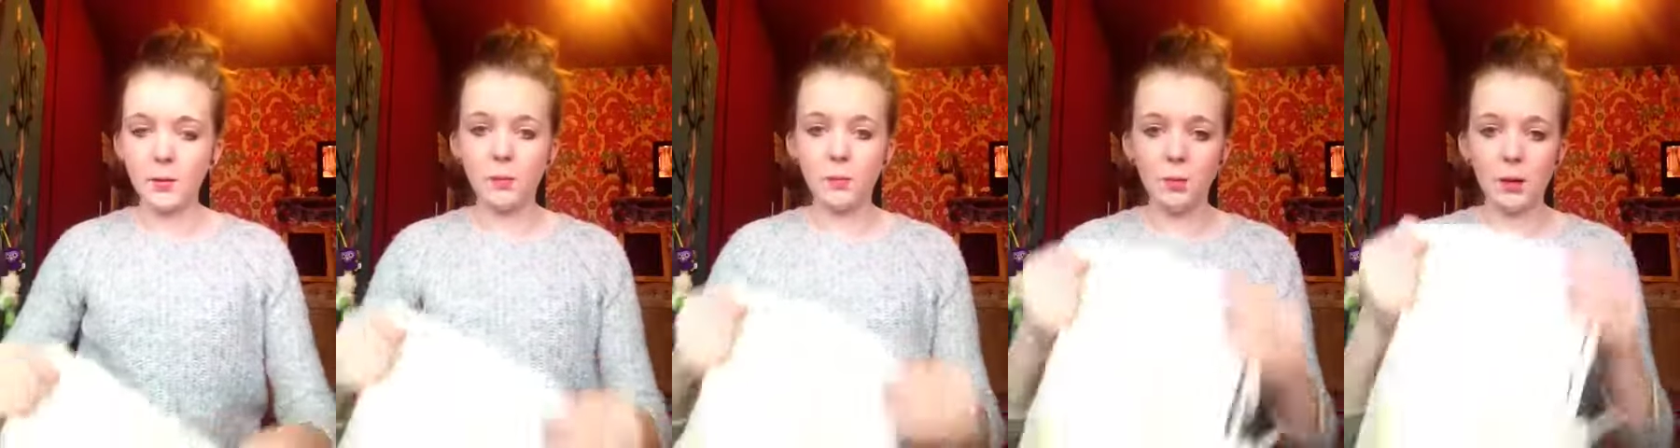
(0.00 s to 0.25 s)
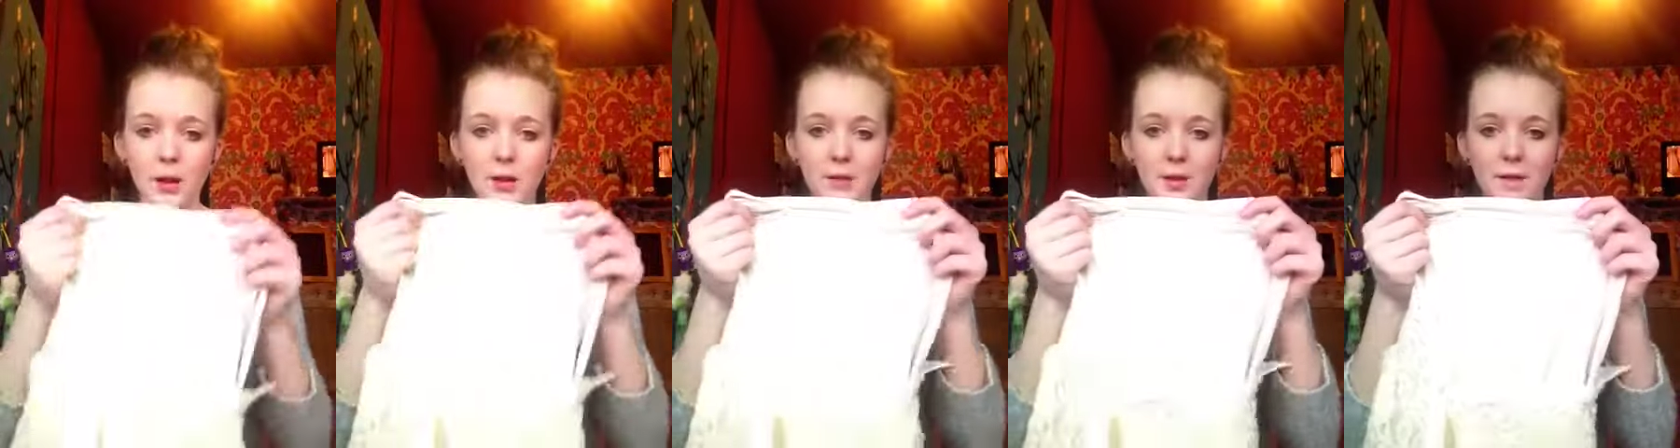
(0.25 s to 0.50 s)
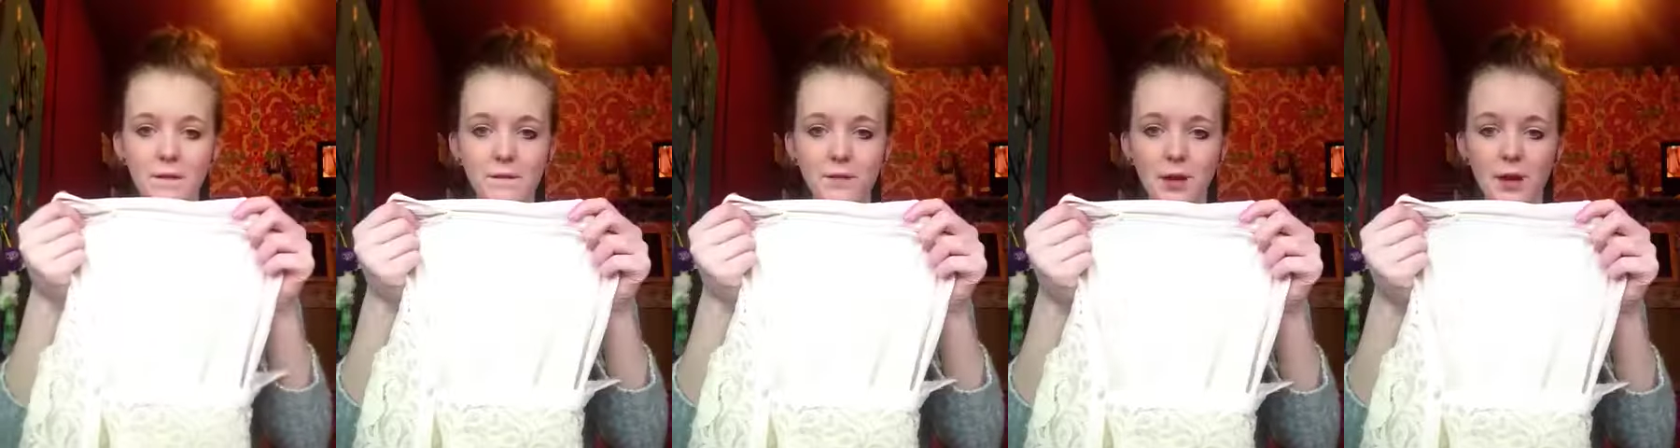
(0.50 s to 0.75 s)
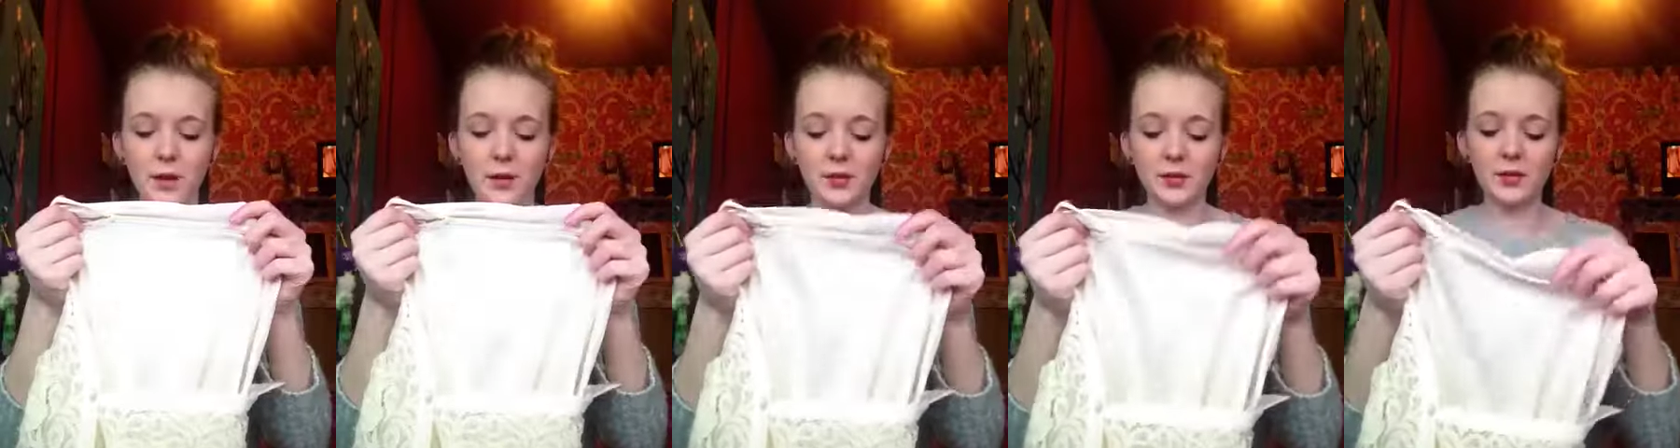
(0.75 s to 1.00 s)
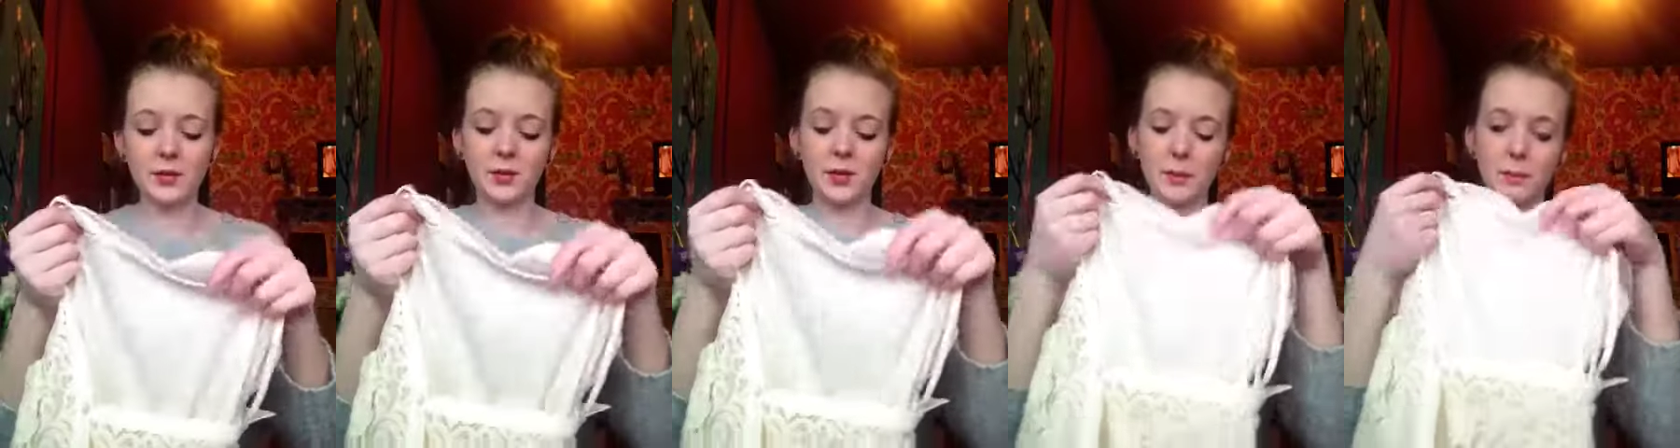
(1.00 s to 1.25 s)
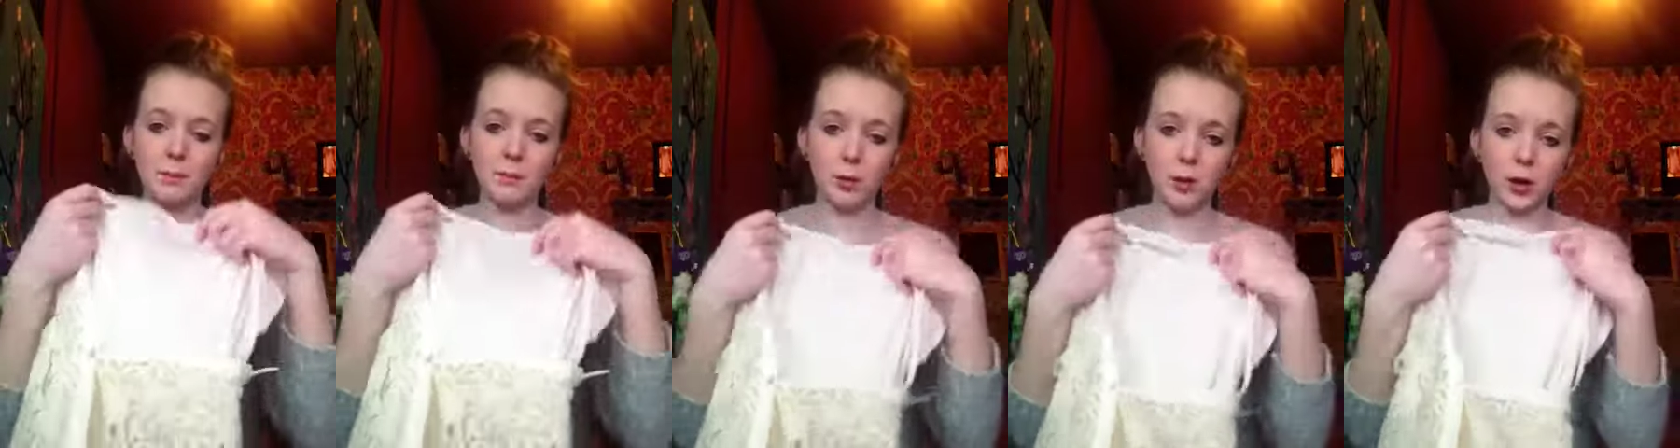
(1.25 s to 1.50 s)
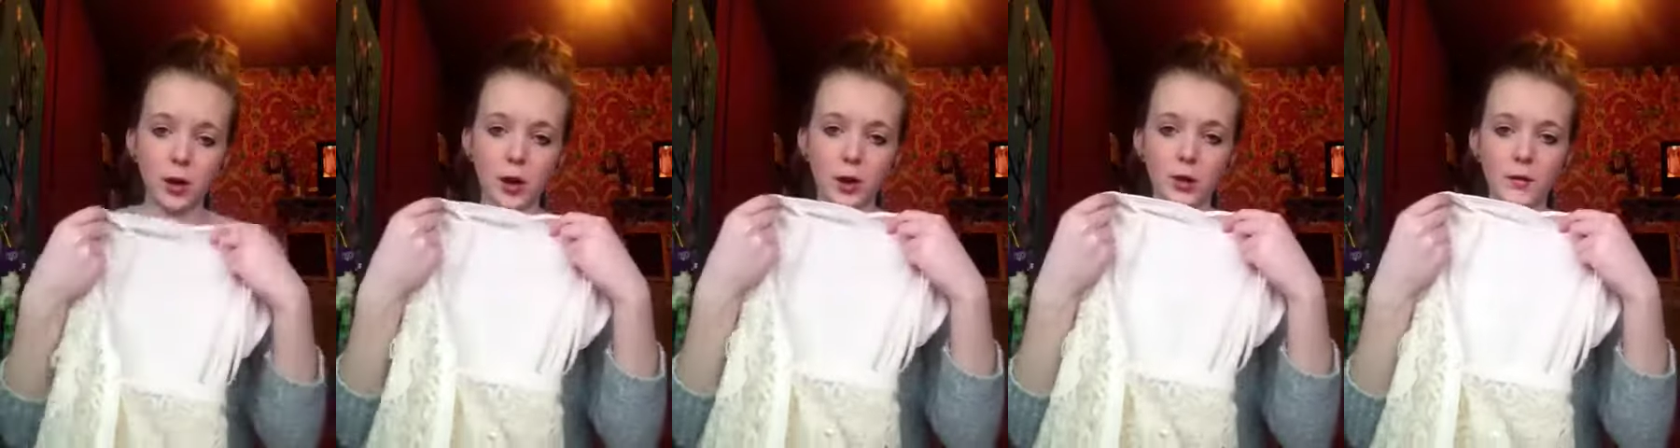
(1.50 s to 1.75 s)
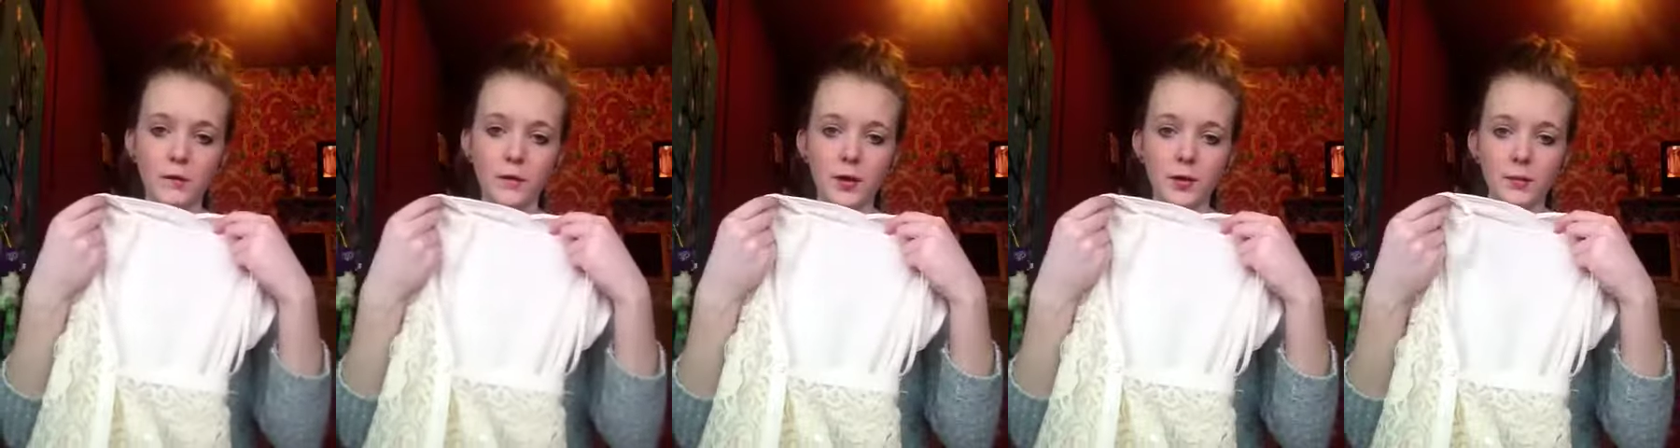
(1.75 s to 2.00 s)
wear that first and then put it
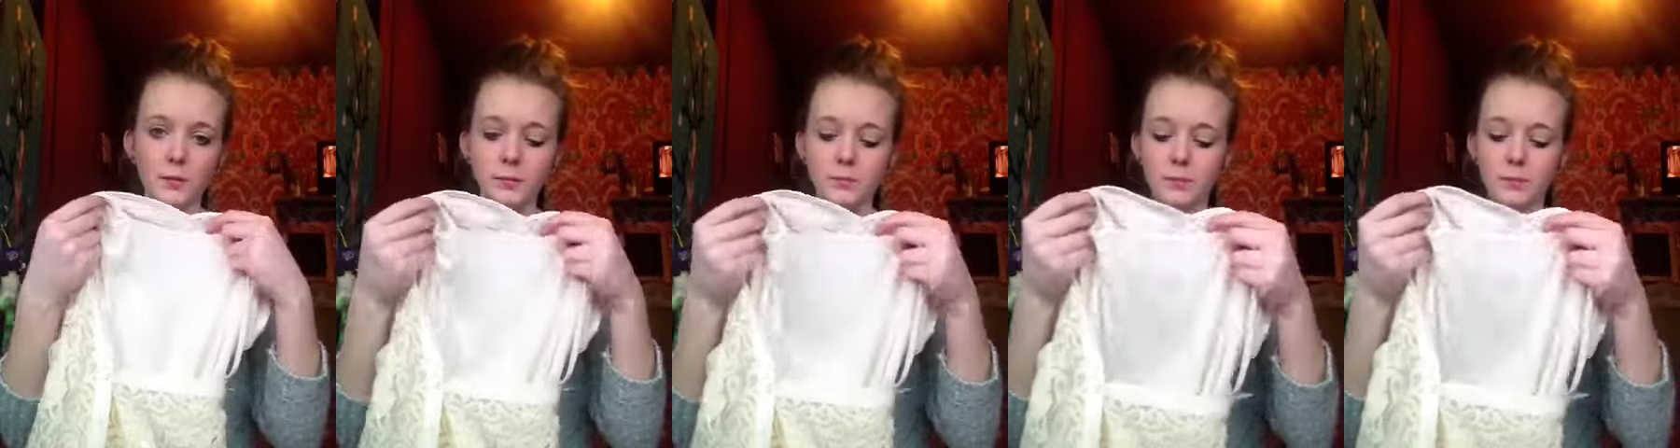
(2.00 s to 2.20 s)
over.